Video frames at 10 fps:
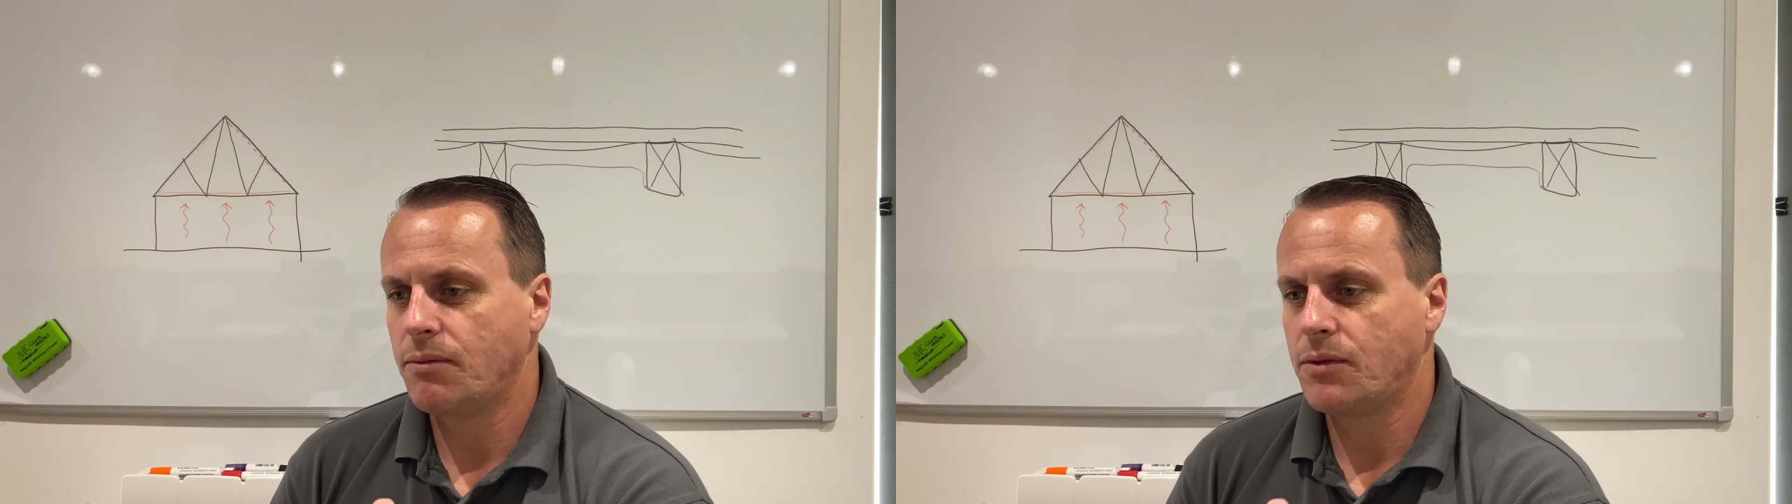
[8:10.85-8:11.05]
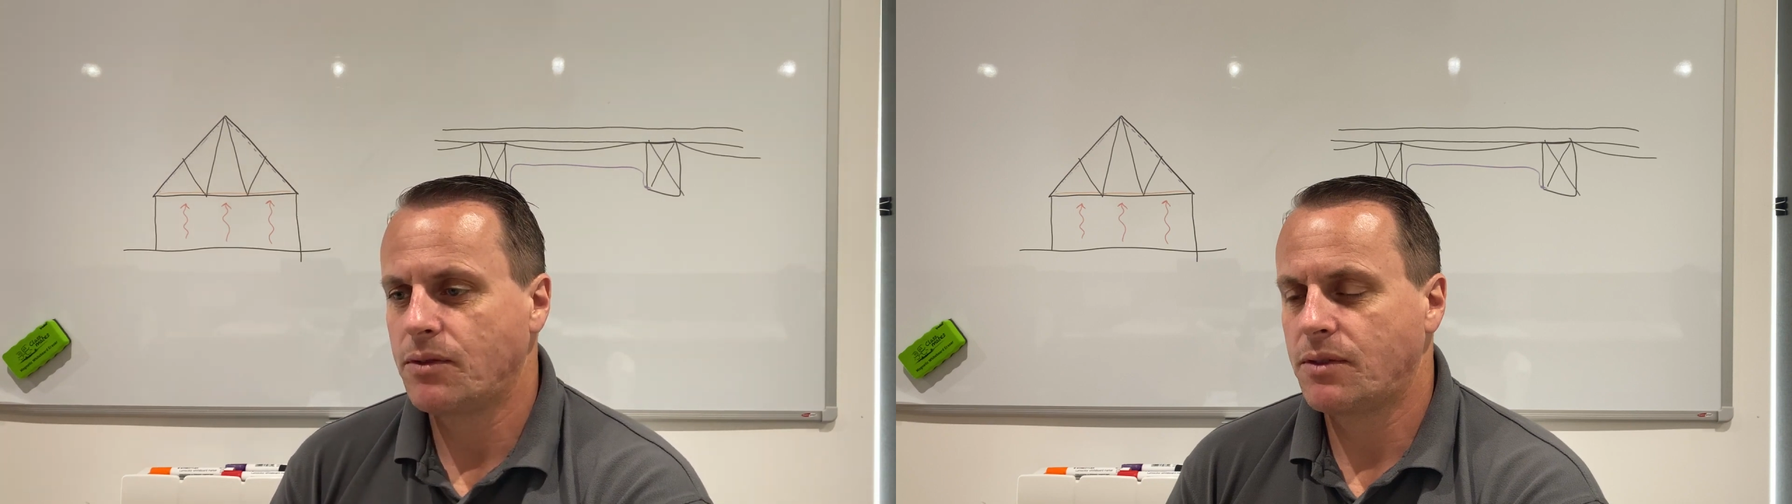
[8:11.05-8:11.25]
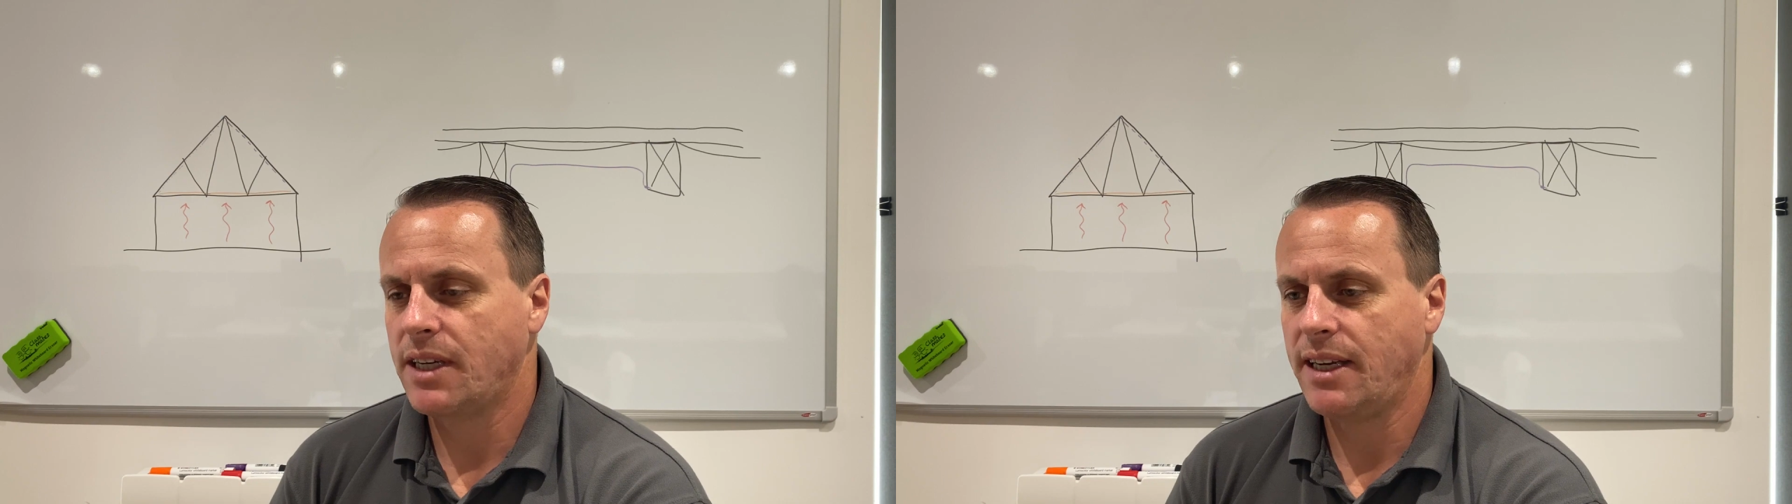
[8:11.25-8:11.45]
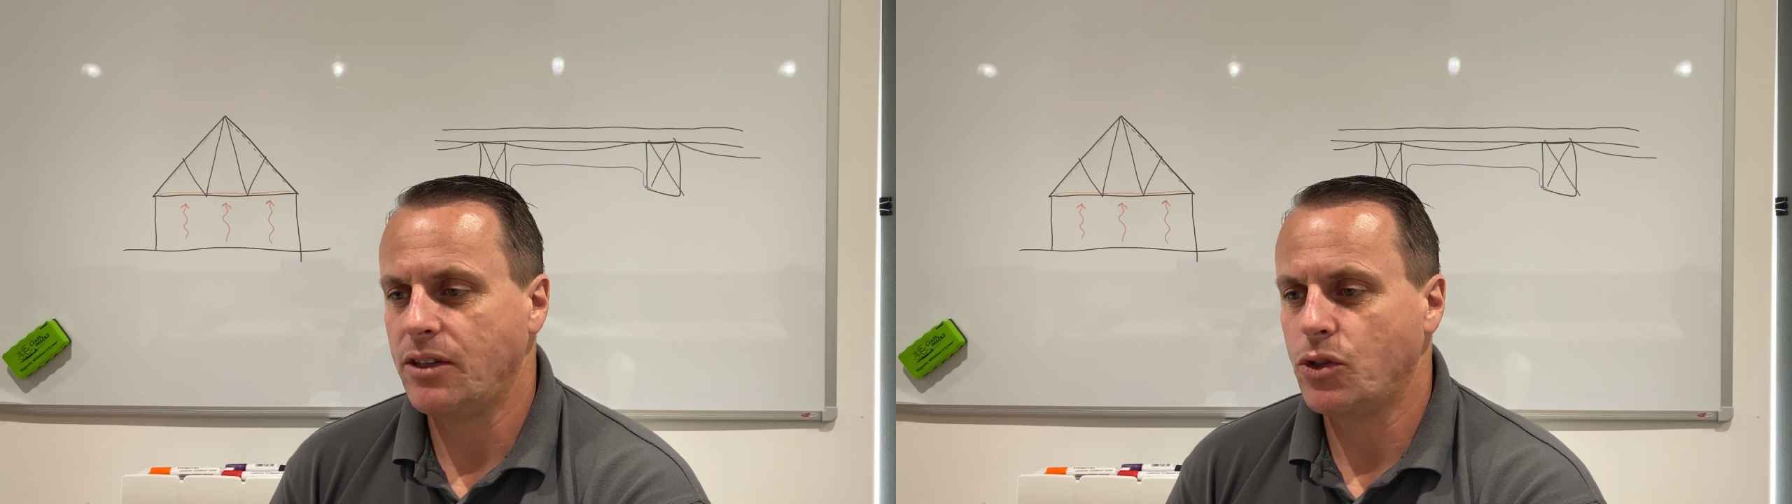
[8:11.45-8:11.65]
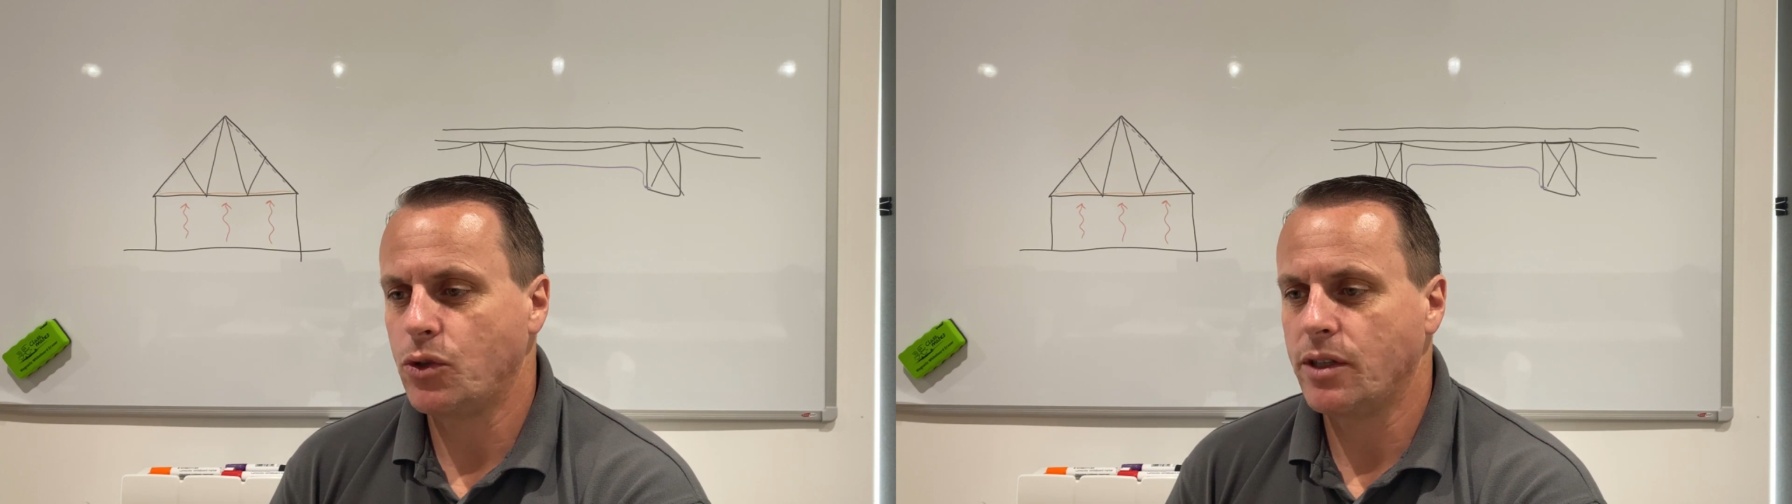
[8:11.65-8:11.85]
ceiling
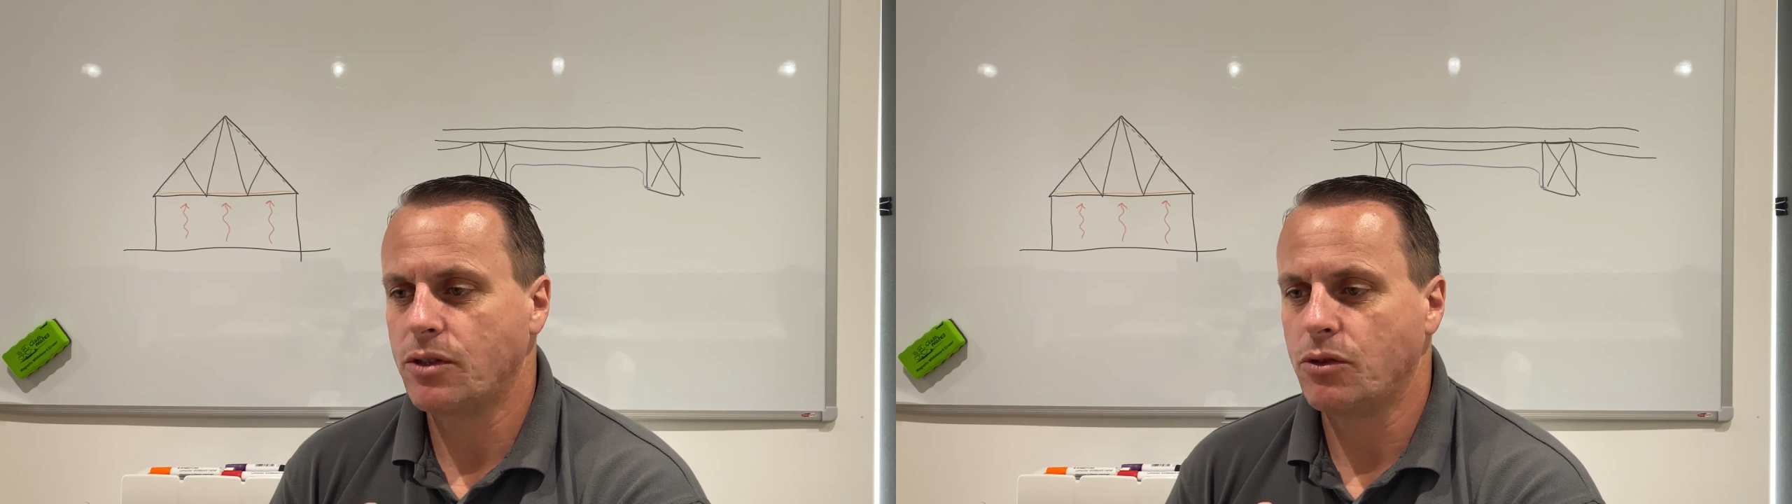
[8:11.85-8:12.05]
joists